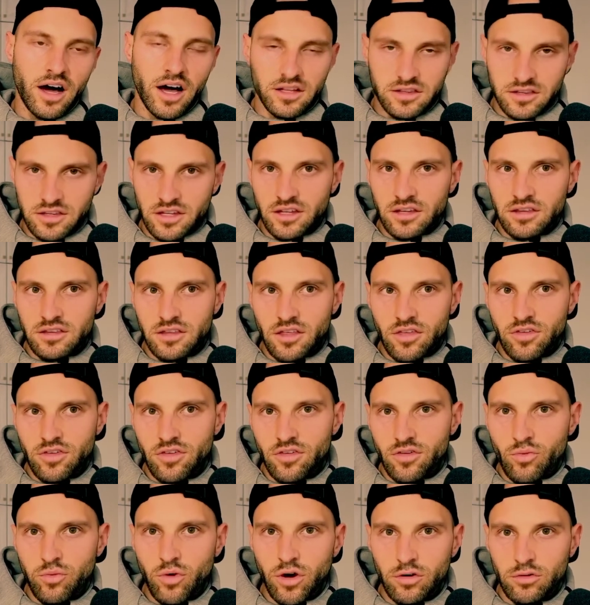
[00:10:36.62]
I think this
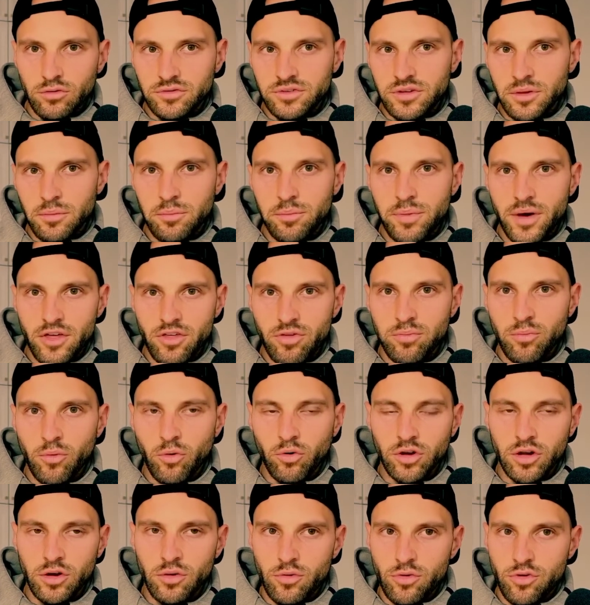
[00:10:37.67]
is one of the best
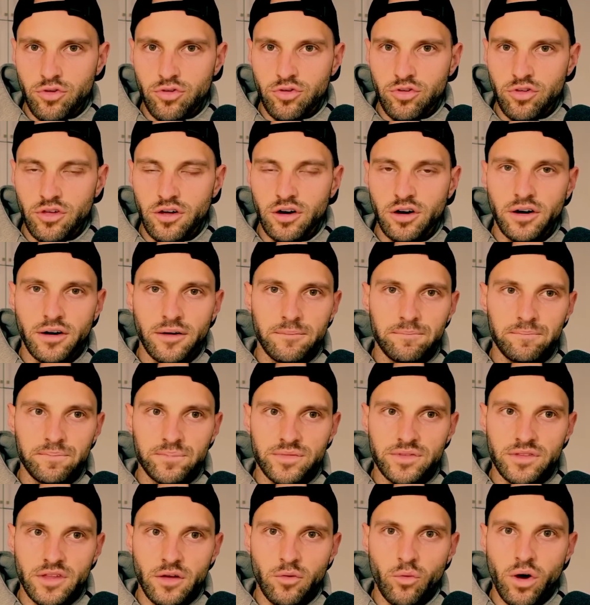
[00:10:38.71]
models,
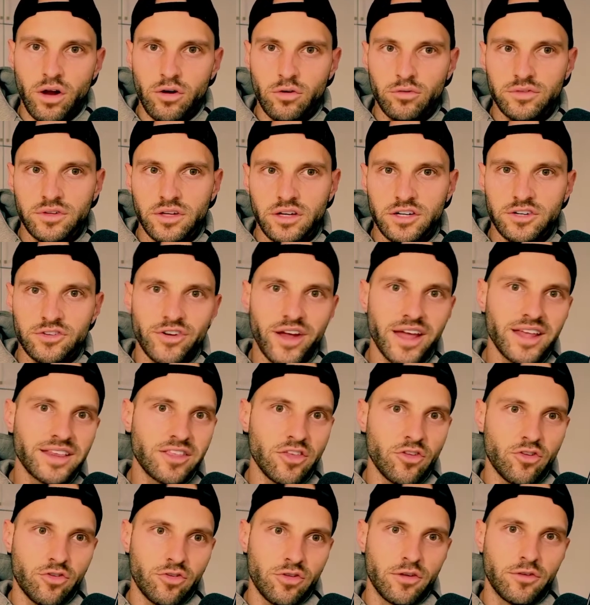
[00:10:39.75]
one of the
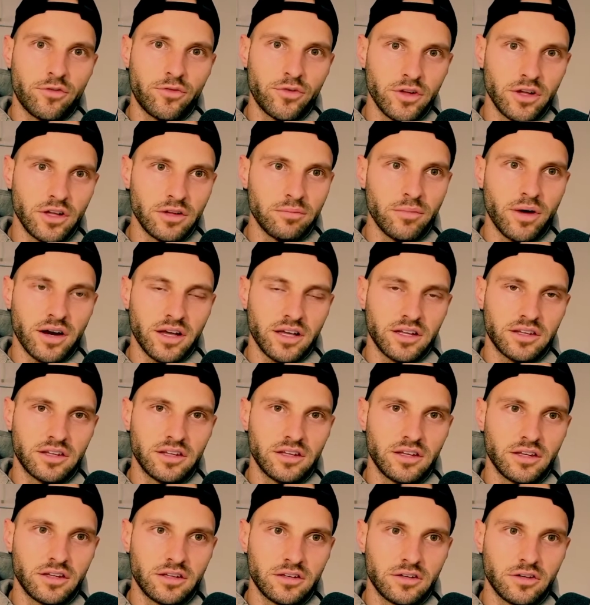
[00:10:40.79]
greatest affiliate
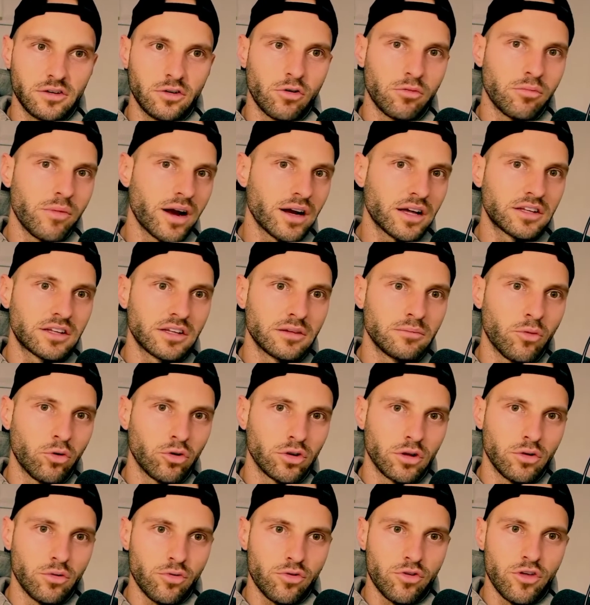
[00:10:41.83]
marketing or marketing
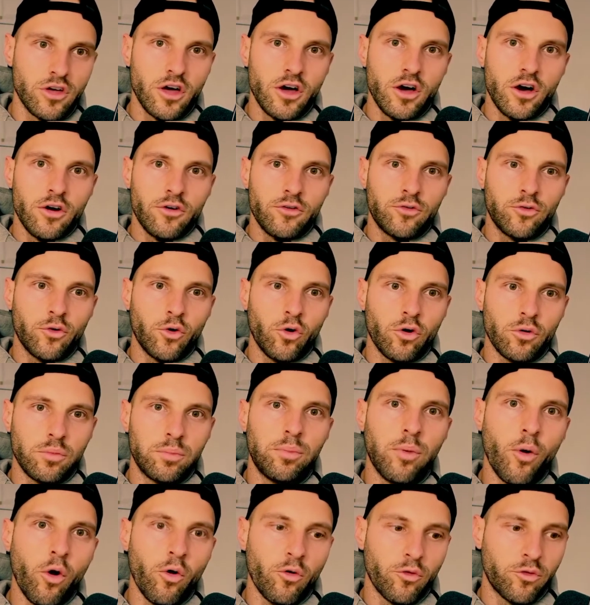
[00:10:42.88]
models for
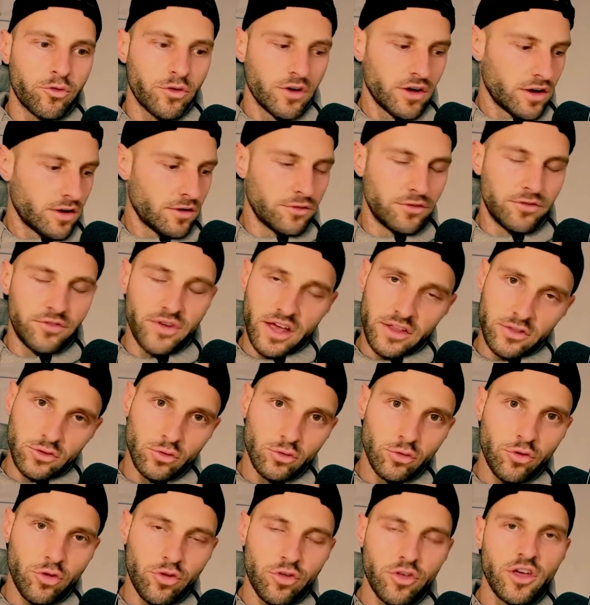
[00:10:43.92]
both
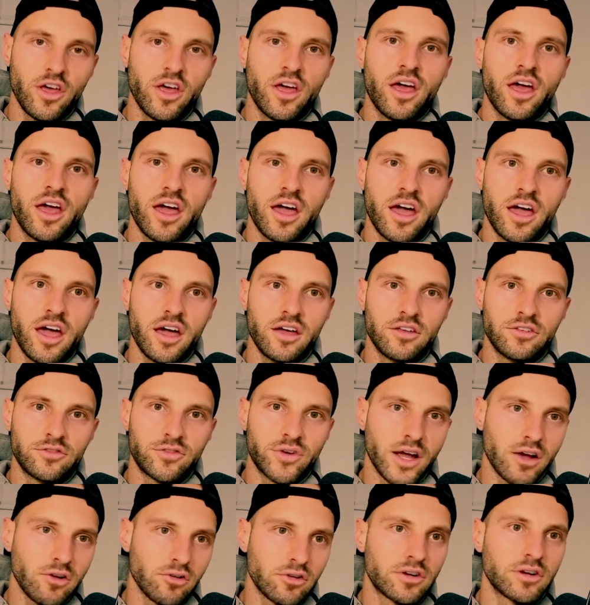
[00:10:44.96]
vendors and
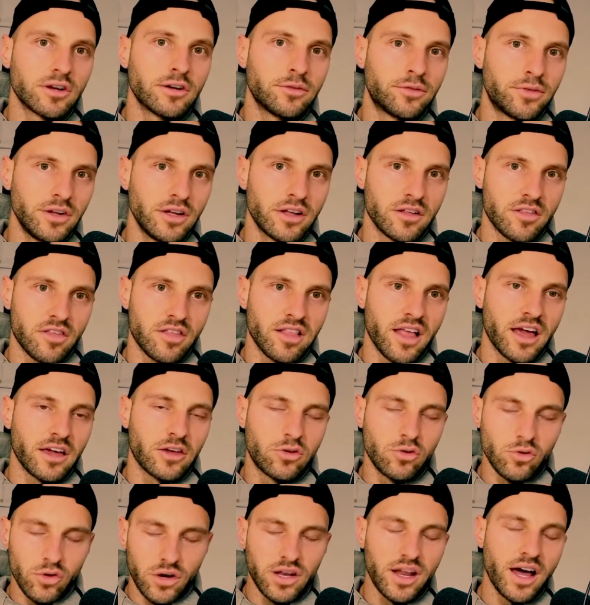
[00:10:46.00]
regular affiliates
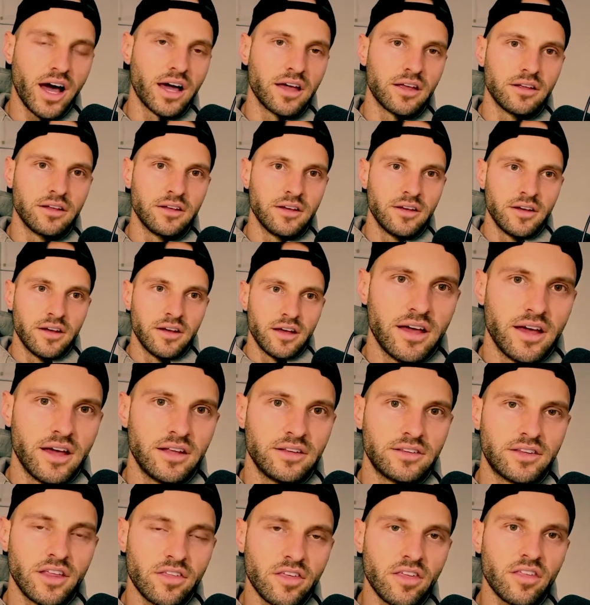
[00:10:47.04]
like you and I.
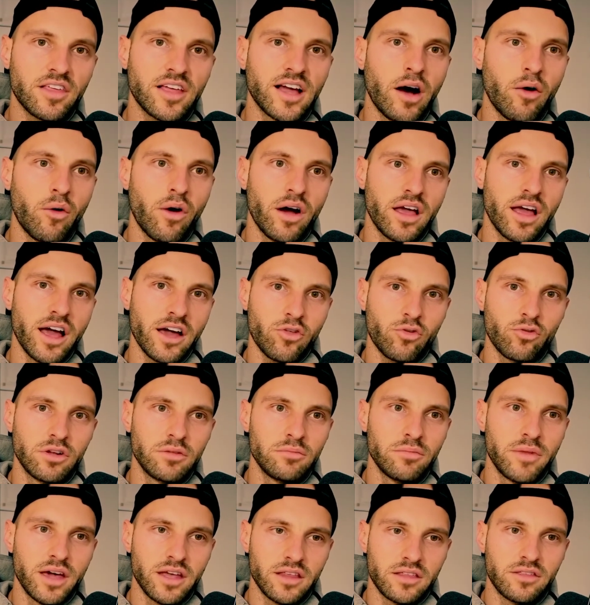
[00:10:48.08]
And this is how I actually
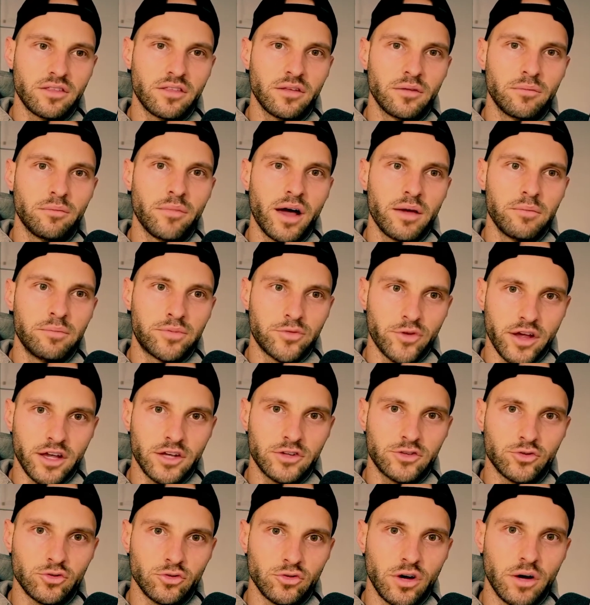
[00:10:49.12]
made my
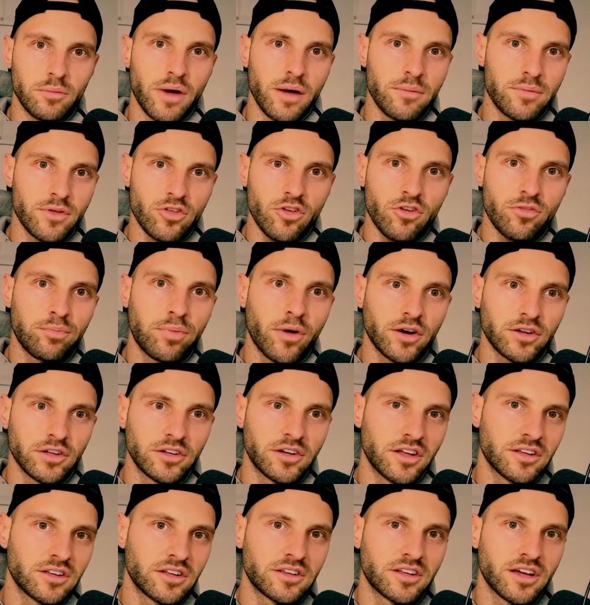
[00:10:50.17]
breakthrough. My business partner
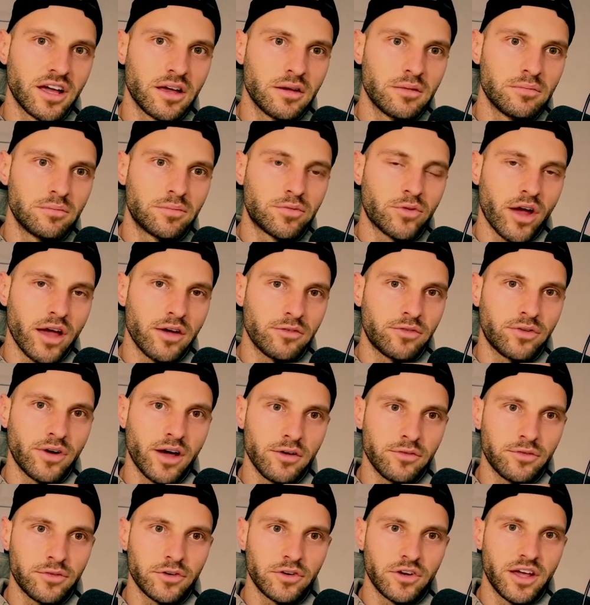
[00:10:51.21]
at the time, Brian
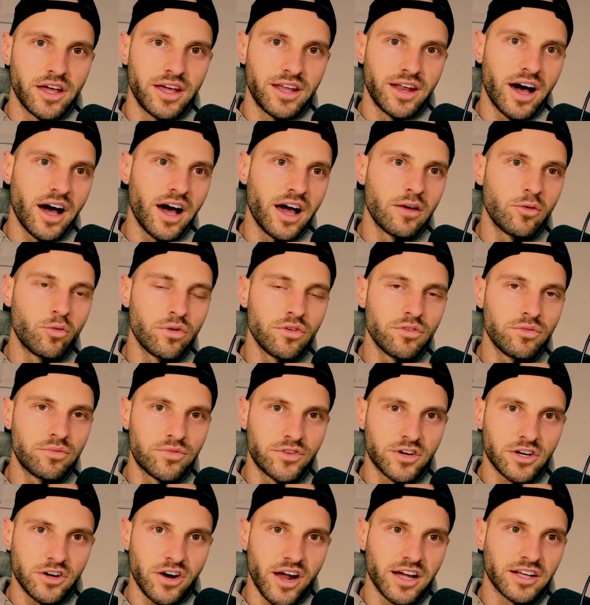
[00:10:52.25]
Pfeiffer, and I,
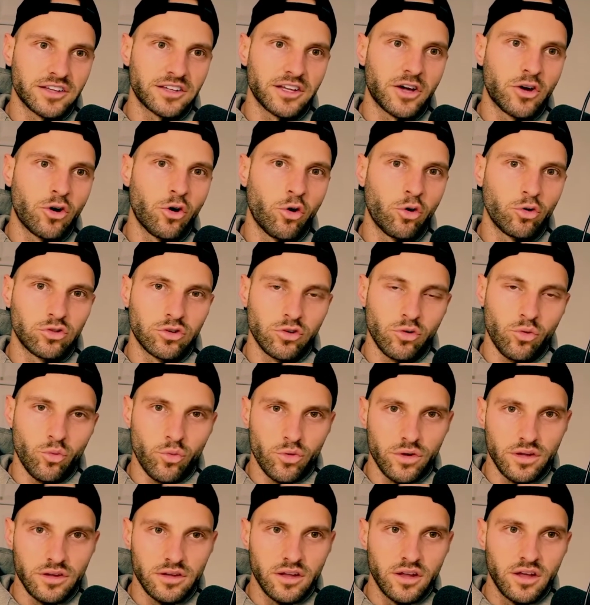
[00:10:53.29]
we've cracked the code
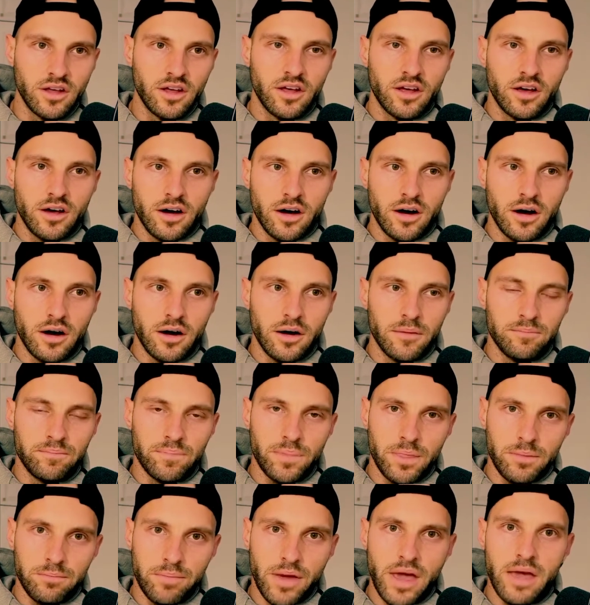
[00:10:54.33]
with
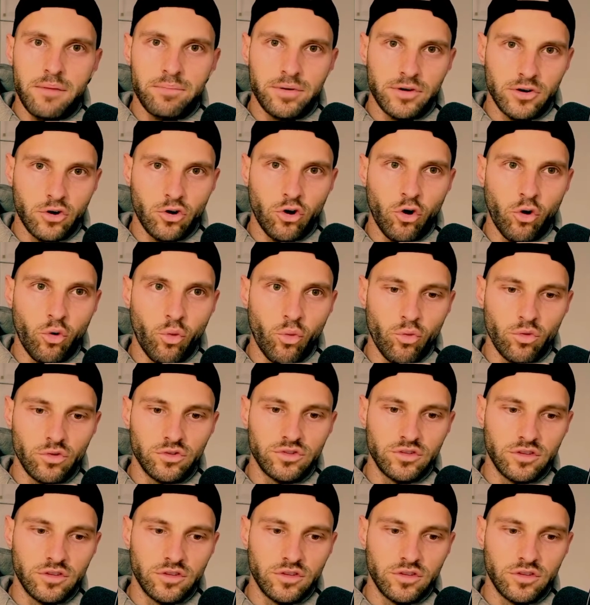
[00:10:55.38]
pay-per-call.